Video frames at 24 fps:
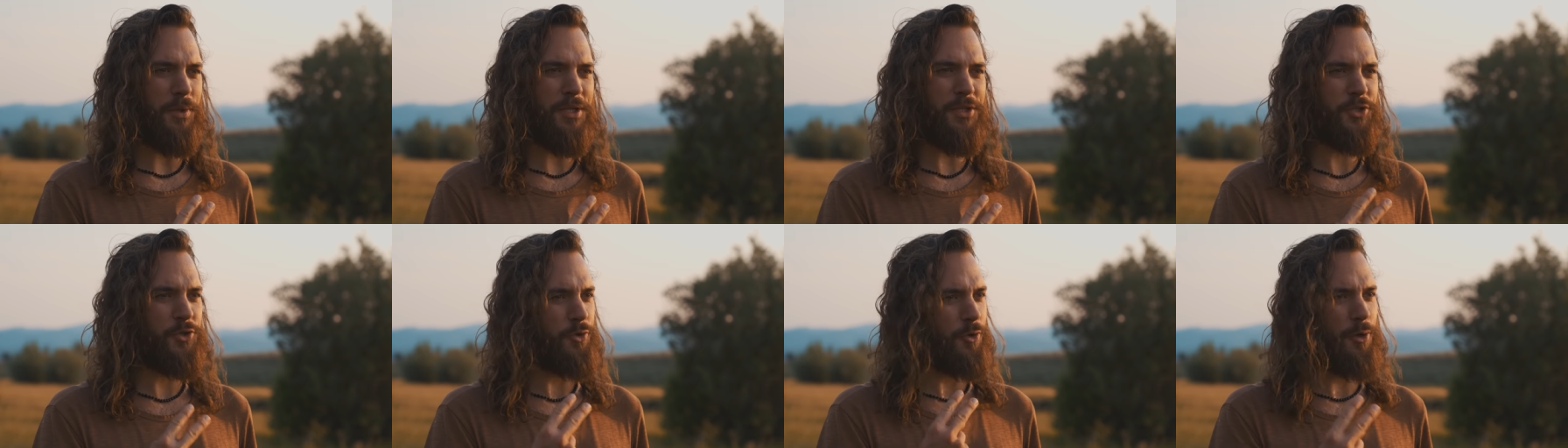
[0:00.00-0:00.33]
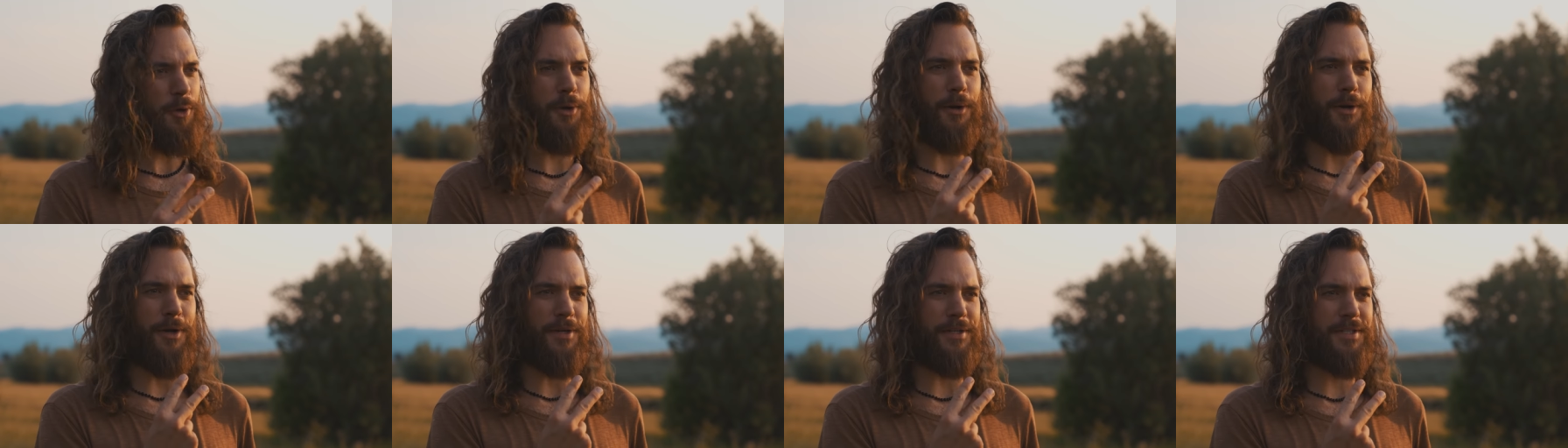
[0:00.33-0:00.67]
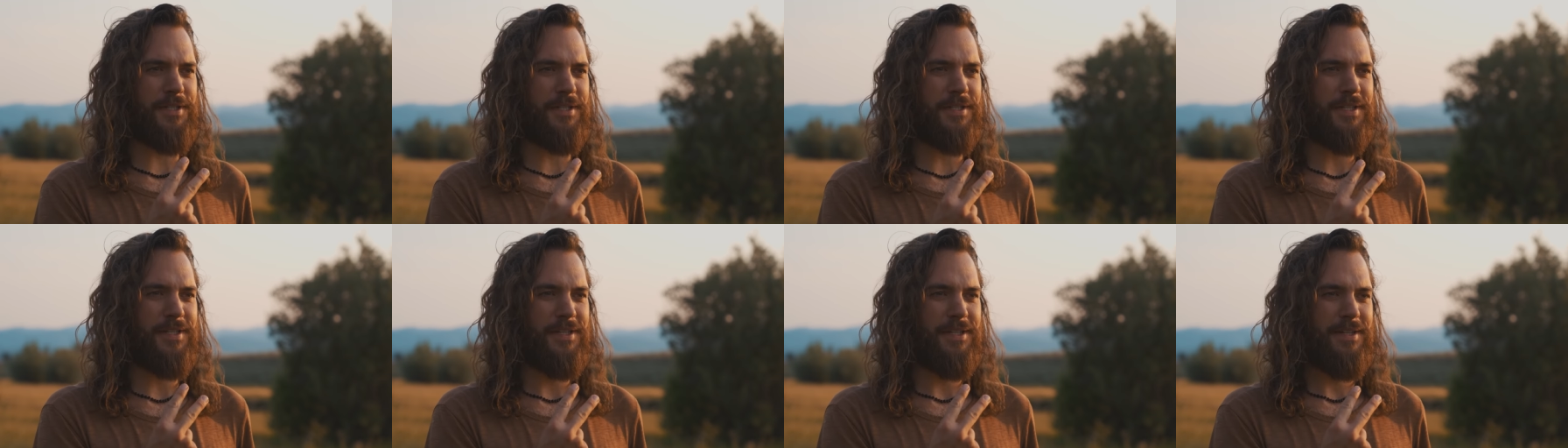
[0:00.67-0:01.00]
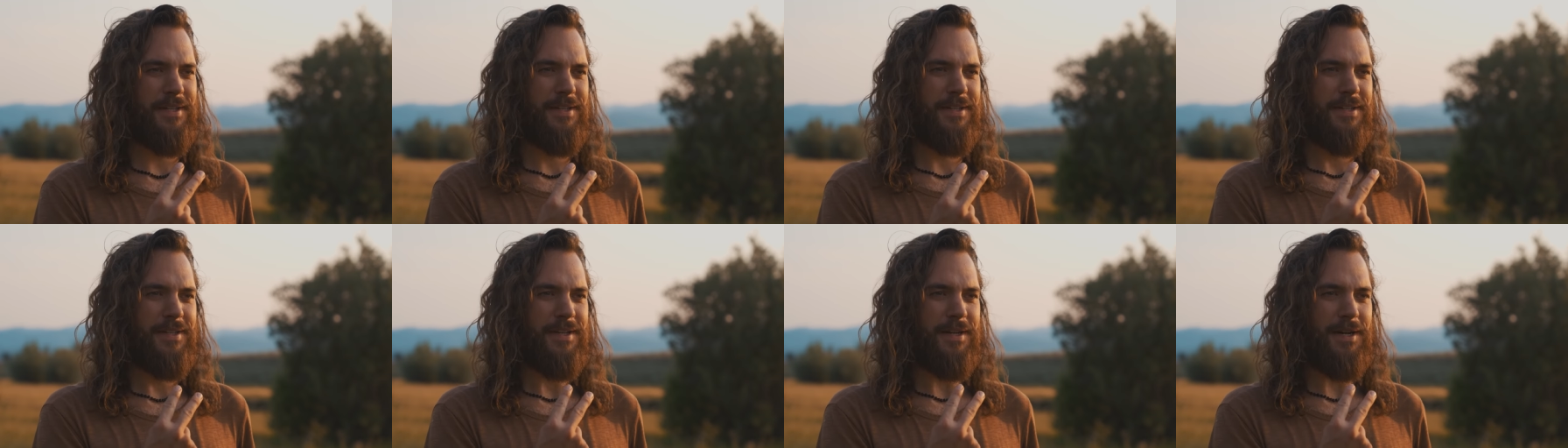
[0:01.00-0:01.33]
intruders
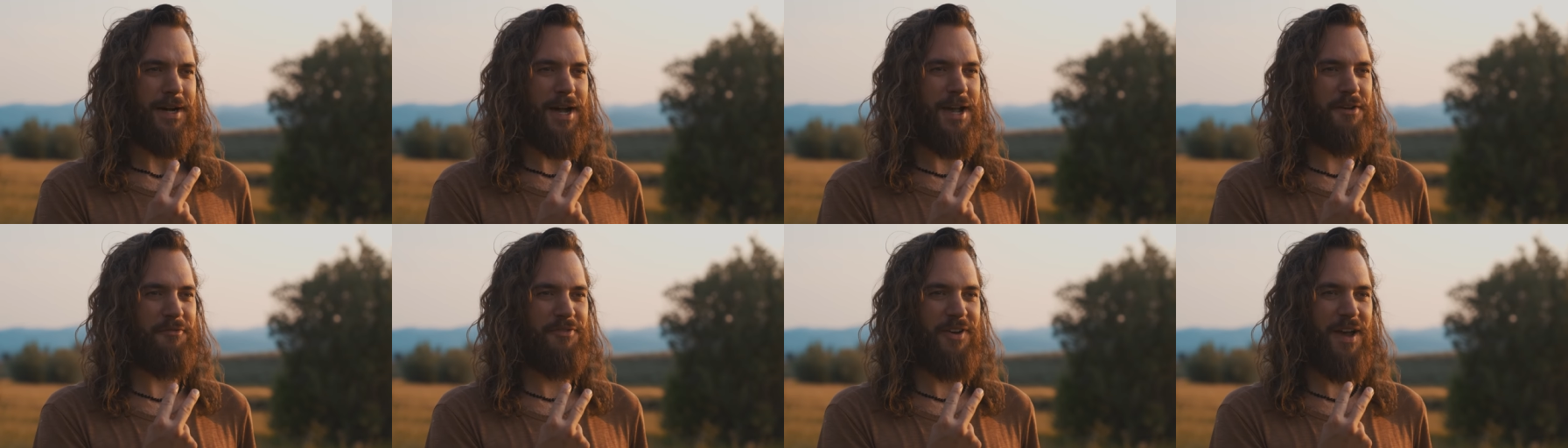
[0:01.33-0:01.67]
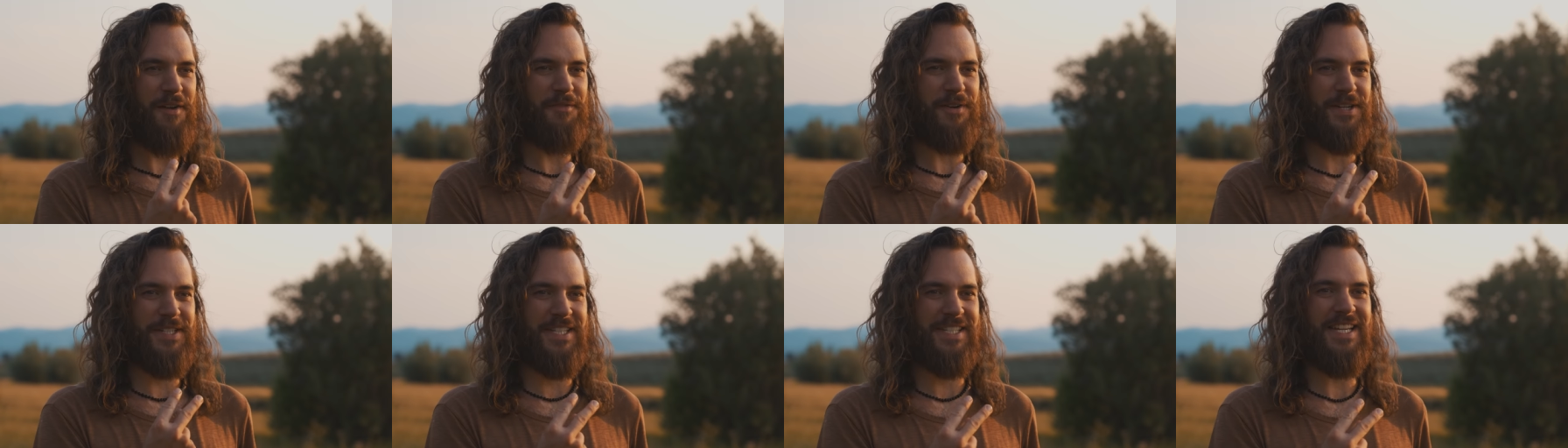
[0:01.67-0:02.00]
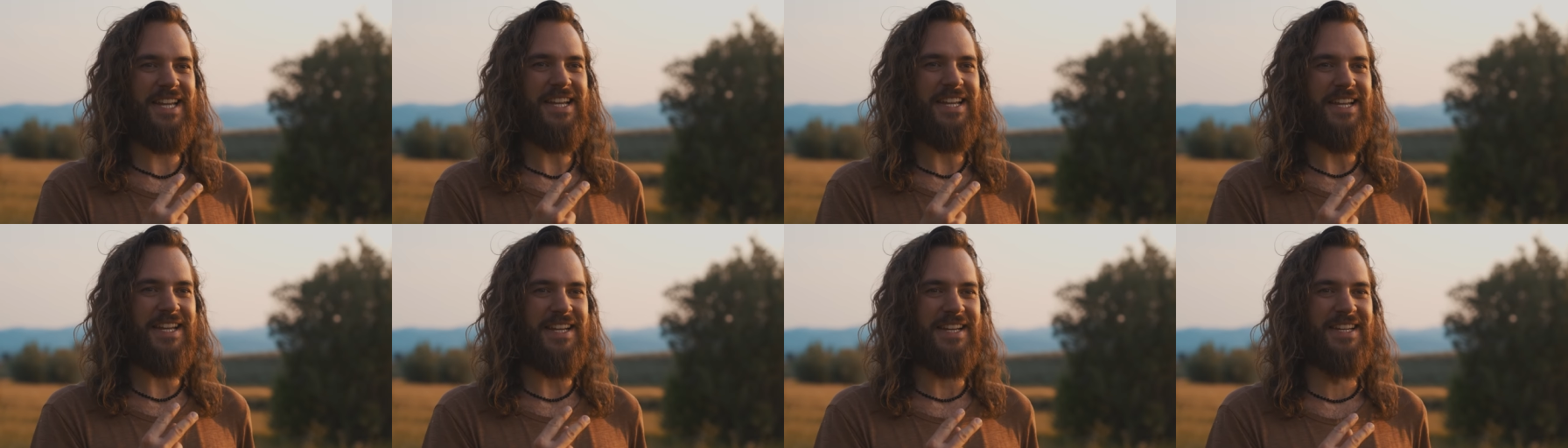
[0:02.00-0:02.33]
I've ever seen